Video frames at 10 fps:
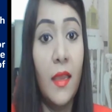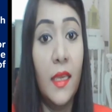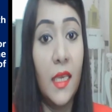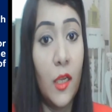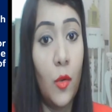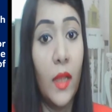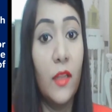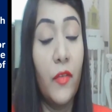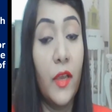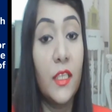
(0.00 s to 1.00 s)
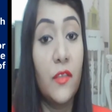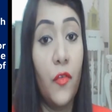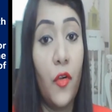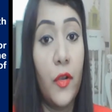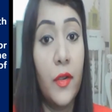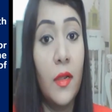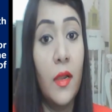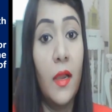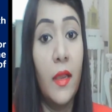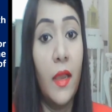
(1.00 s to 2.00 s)
he qualifies for
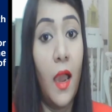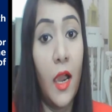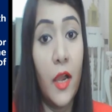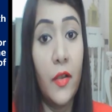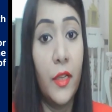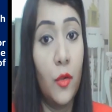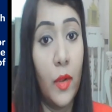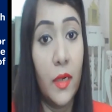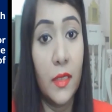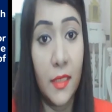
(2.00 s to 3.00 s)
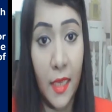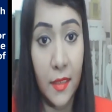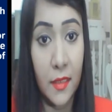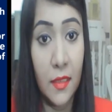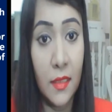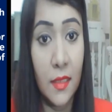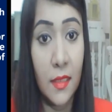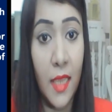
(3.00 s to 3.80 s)
RNOR status